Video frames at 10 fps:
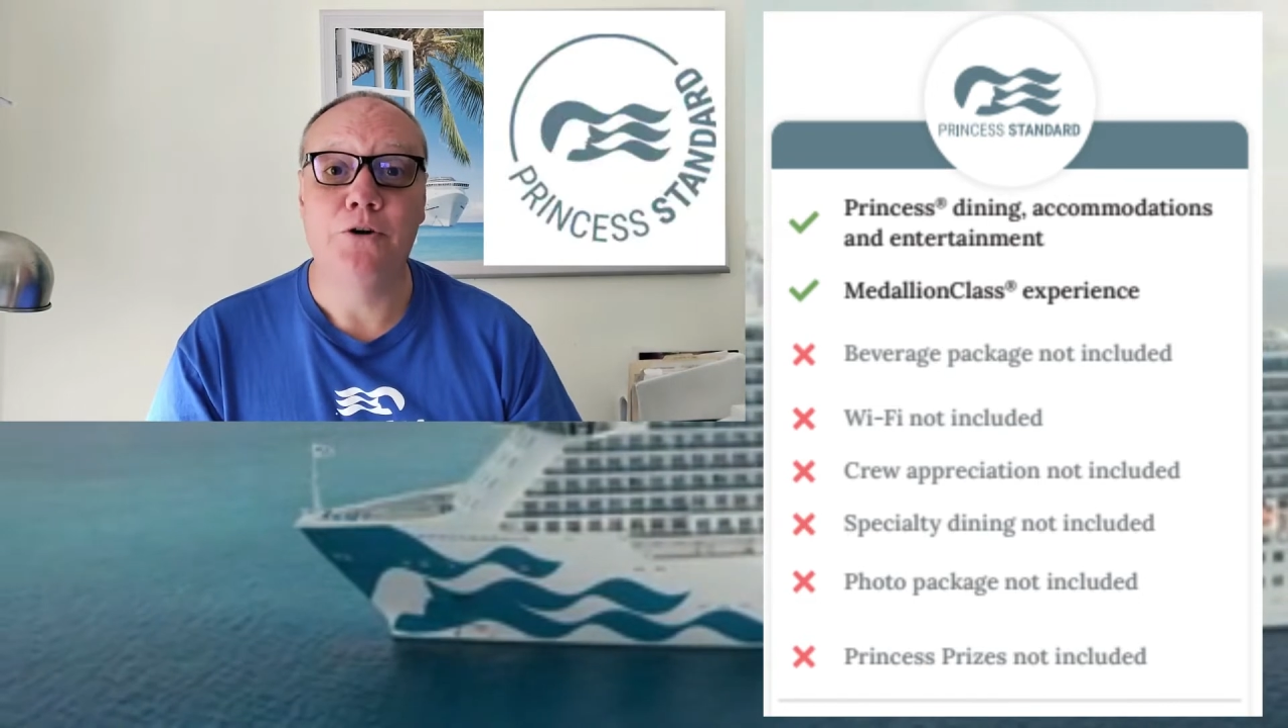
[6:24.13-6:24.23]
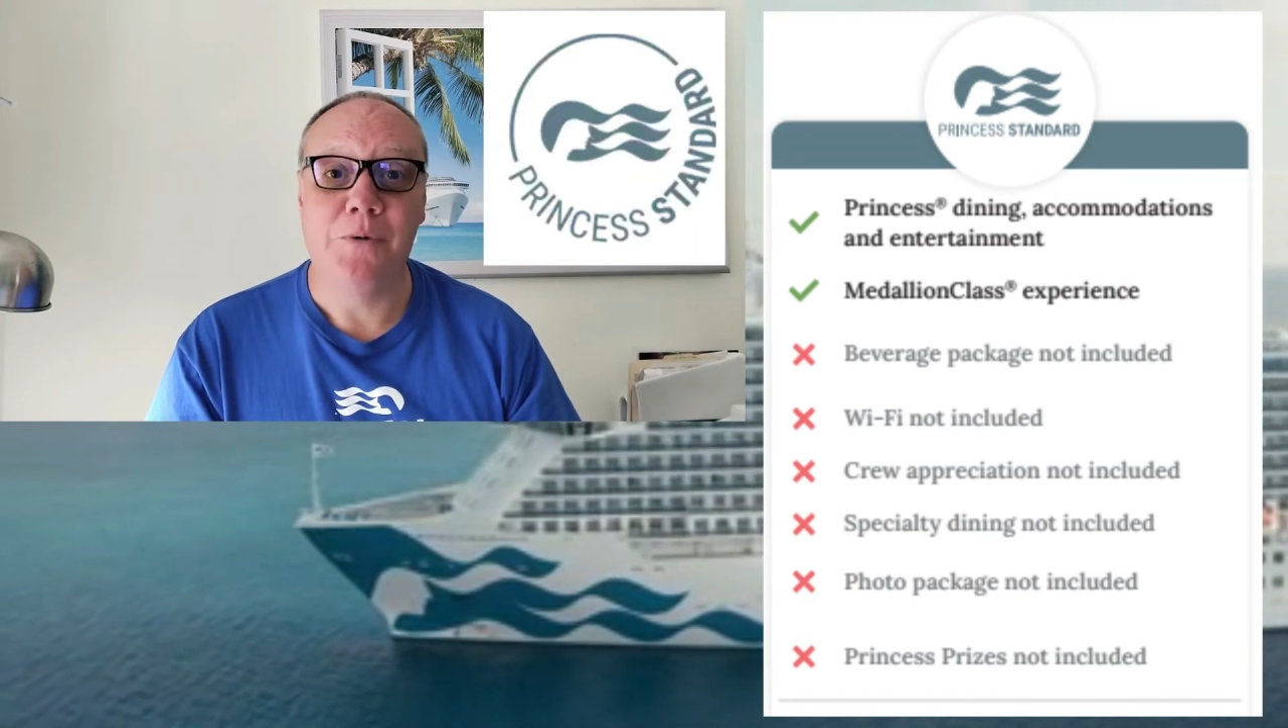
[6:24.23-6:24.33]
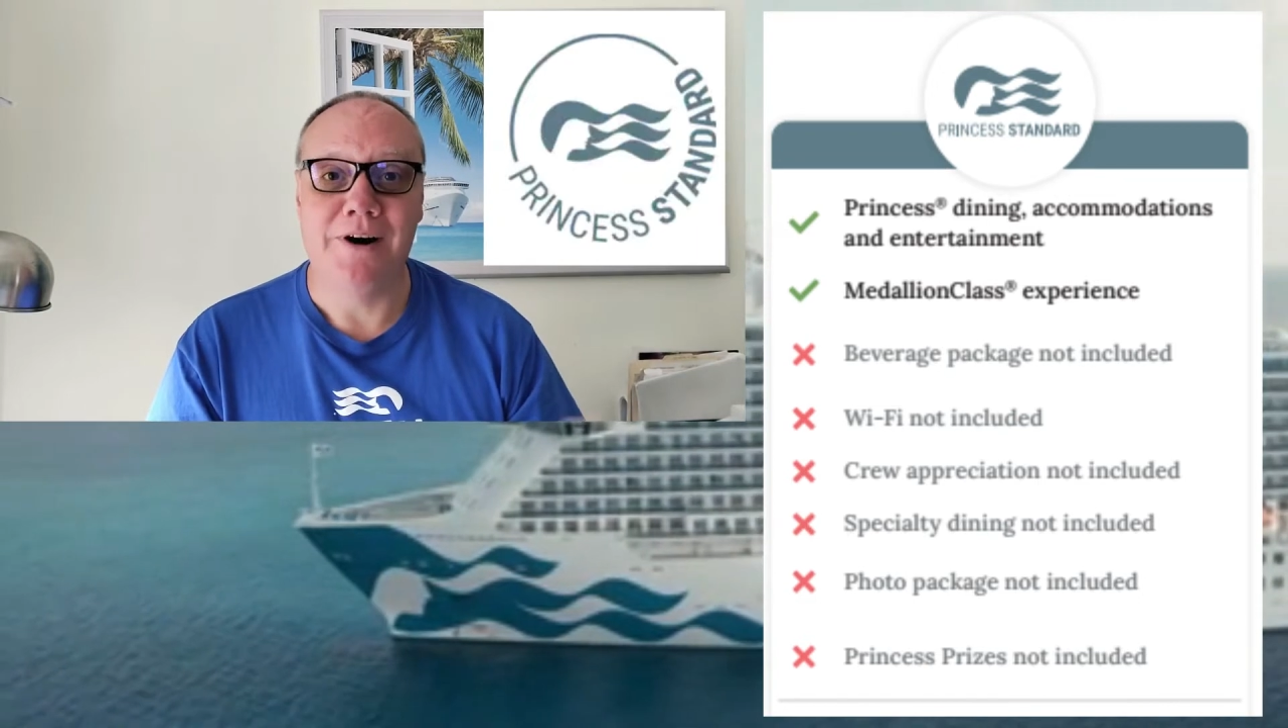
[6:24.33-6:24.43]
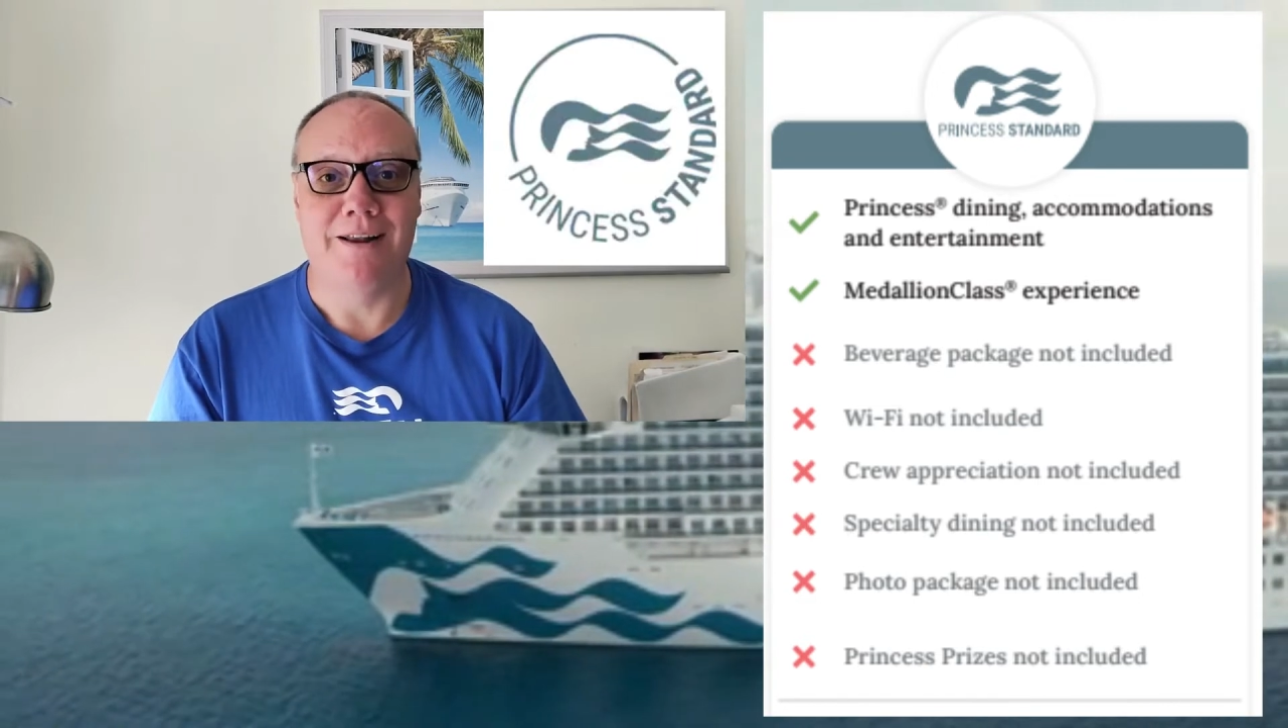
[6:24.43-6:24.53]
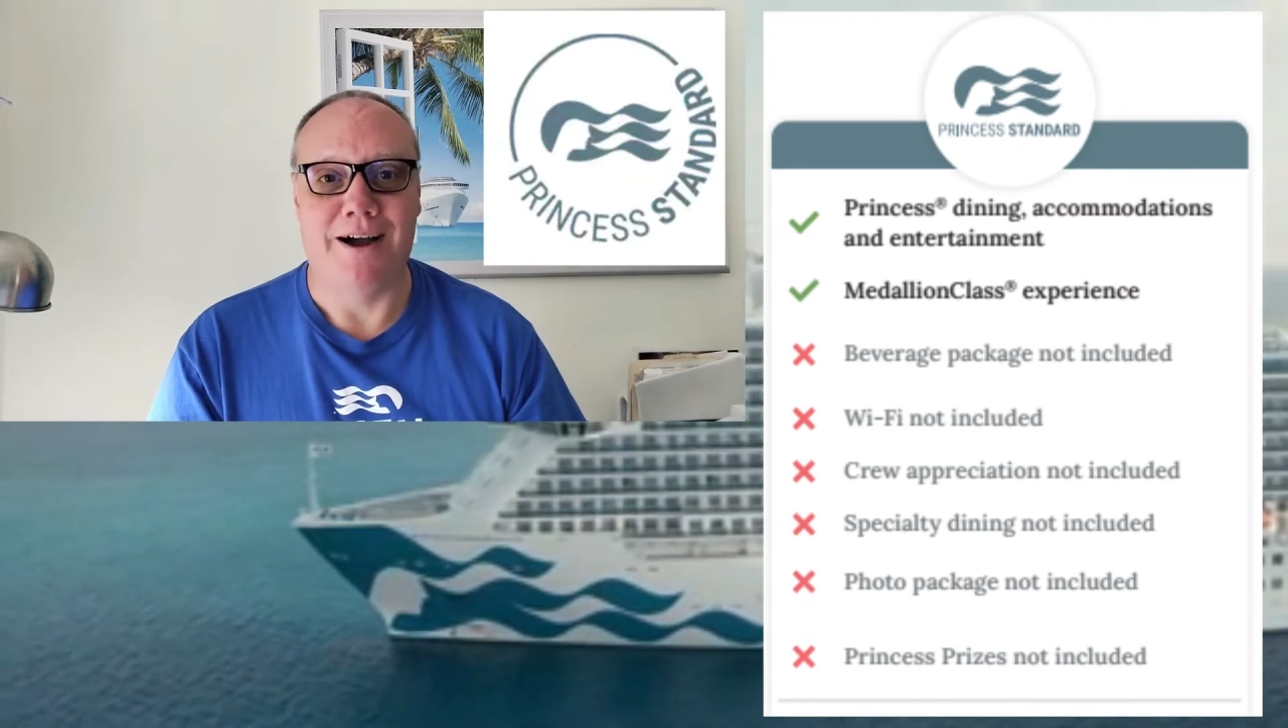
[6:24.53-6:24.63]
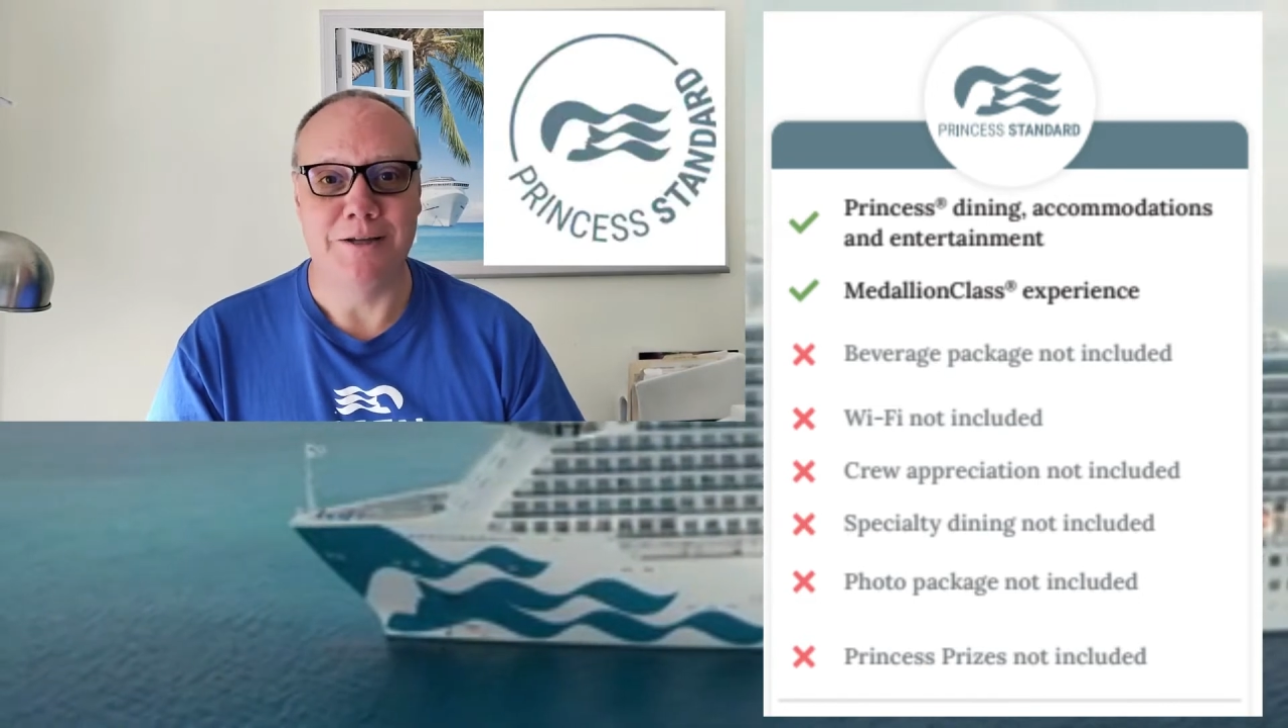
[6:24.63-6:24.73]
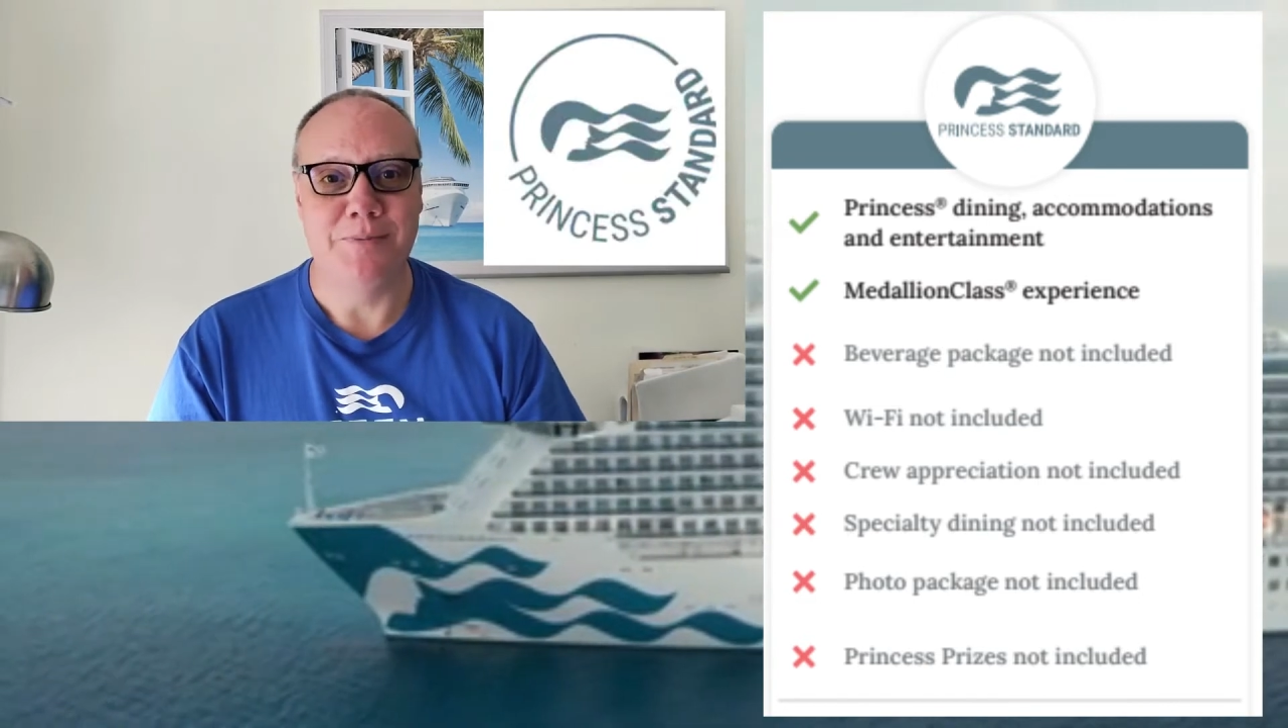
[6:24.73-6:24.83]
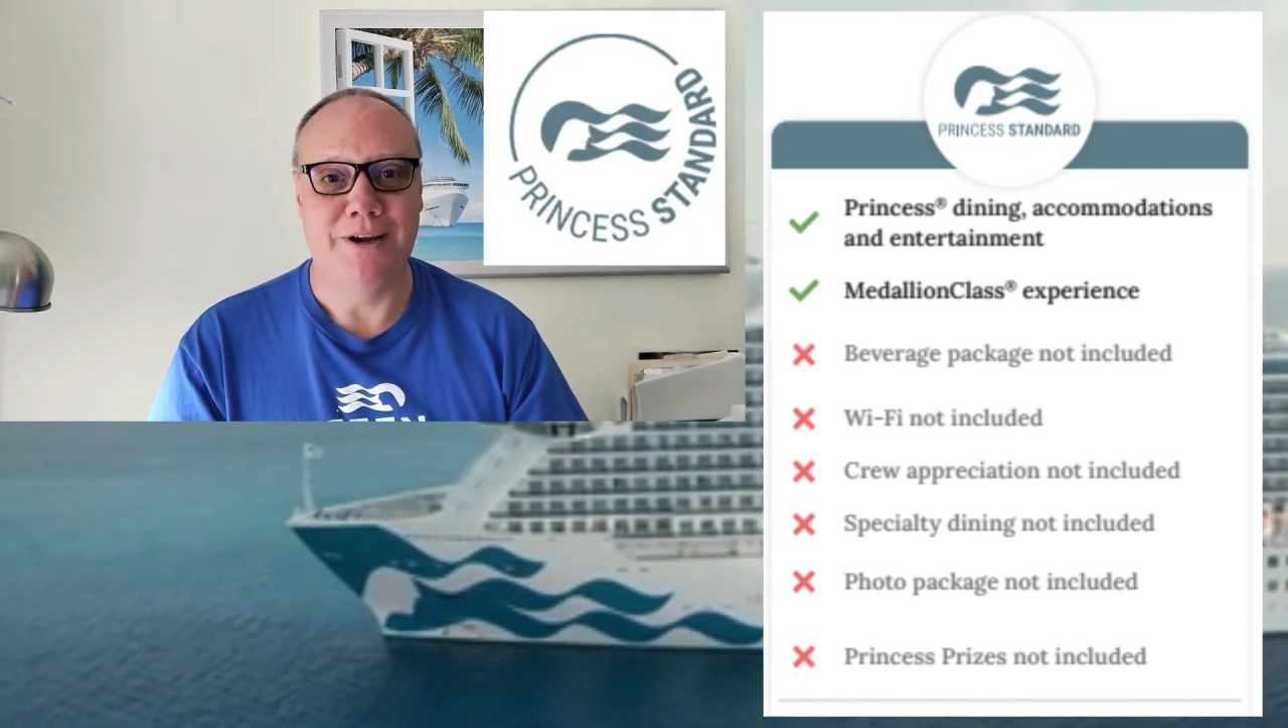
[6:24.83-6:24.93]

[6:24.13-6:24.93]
door unlocks